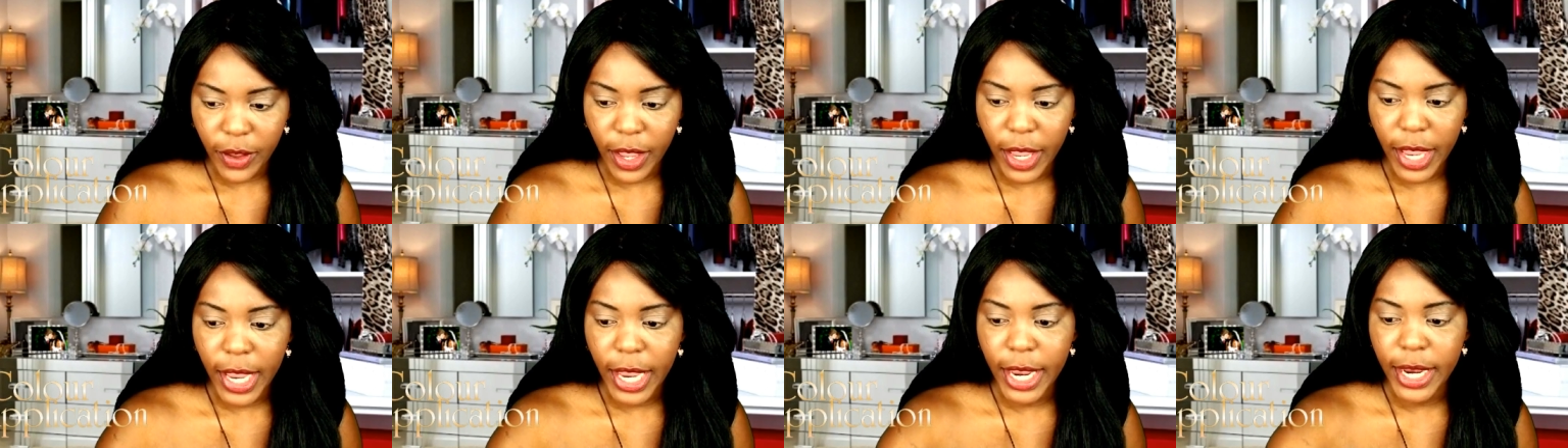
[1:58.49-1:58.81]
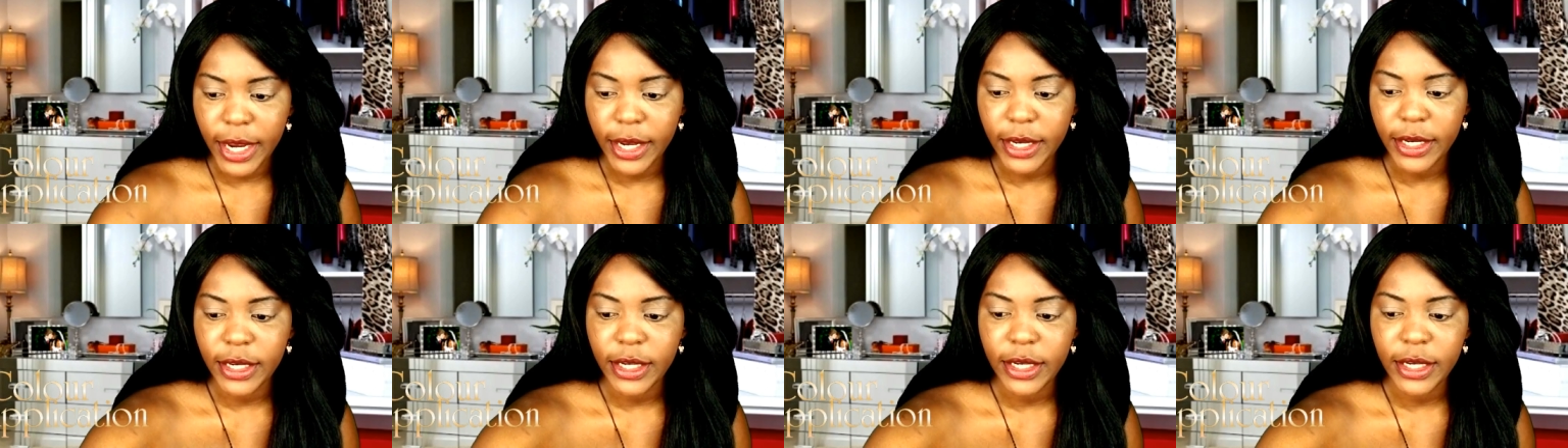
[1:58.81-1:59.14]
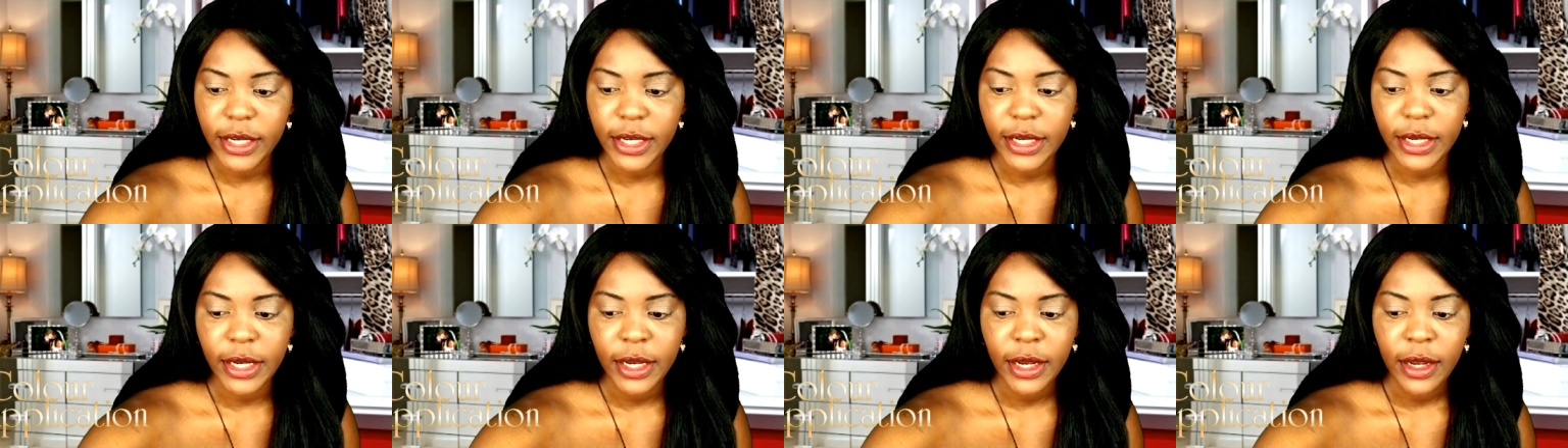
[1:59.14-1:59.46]

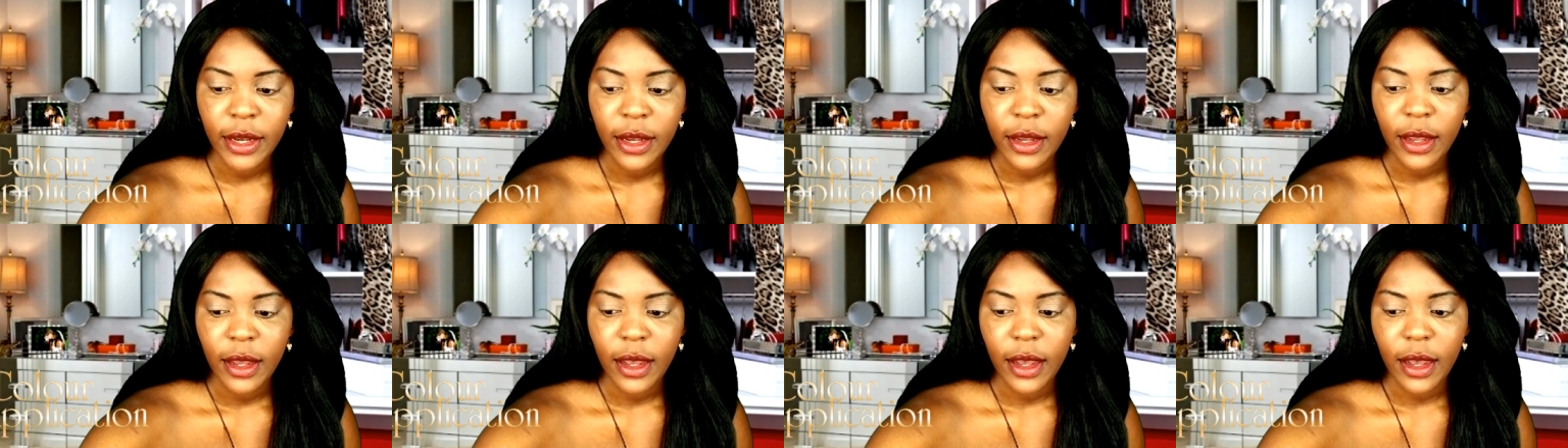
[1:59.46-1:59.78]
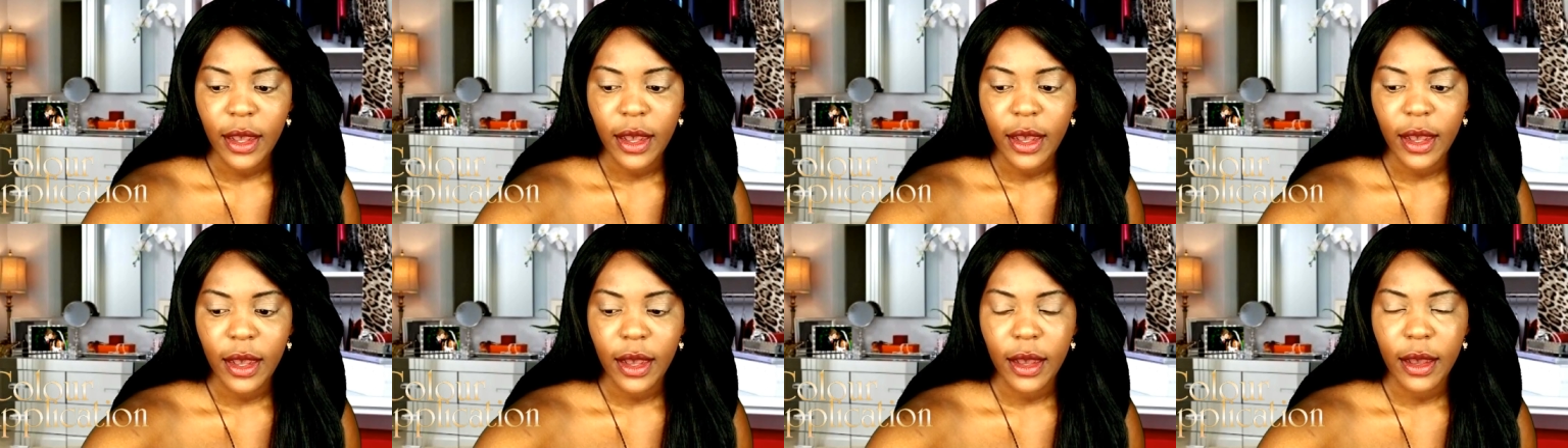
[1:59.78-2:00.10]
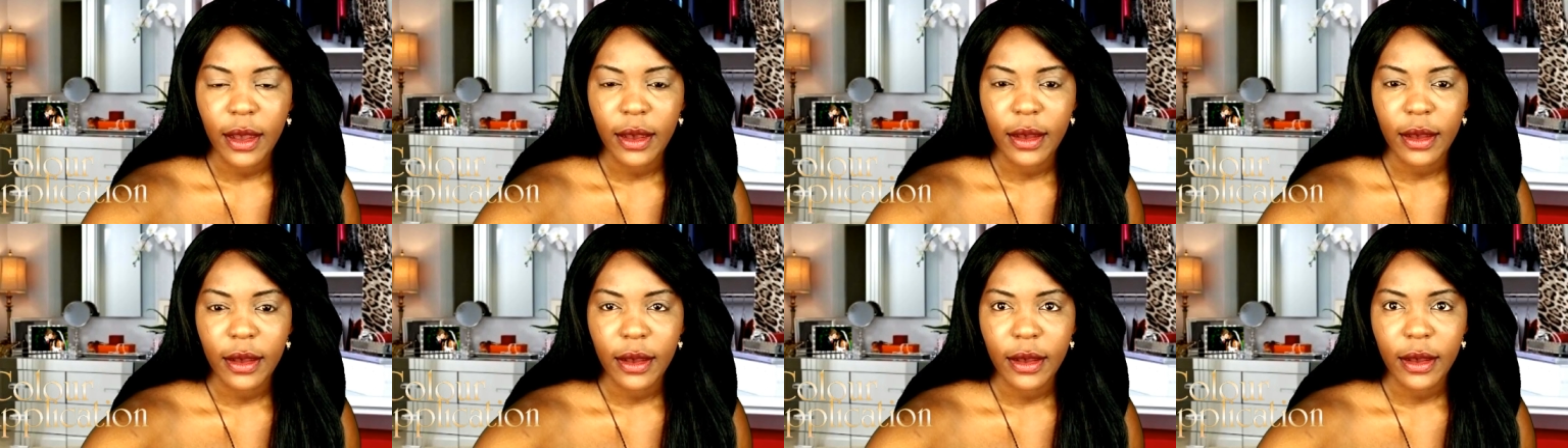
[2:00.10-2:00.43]
any
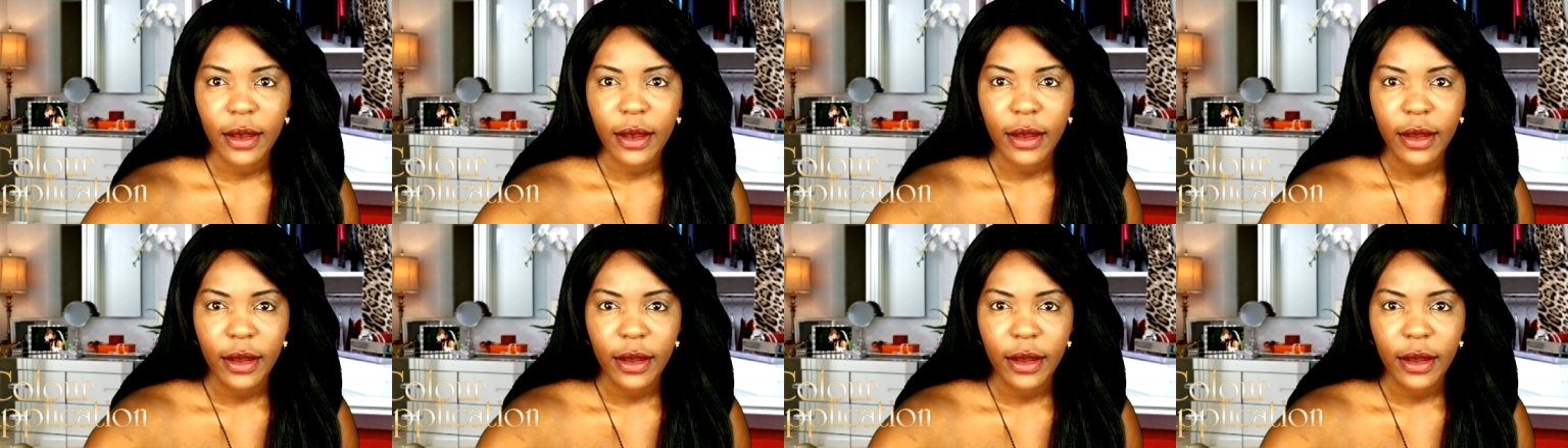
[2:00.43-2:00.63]
uh,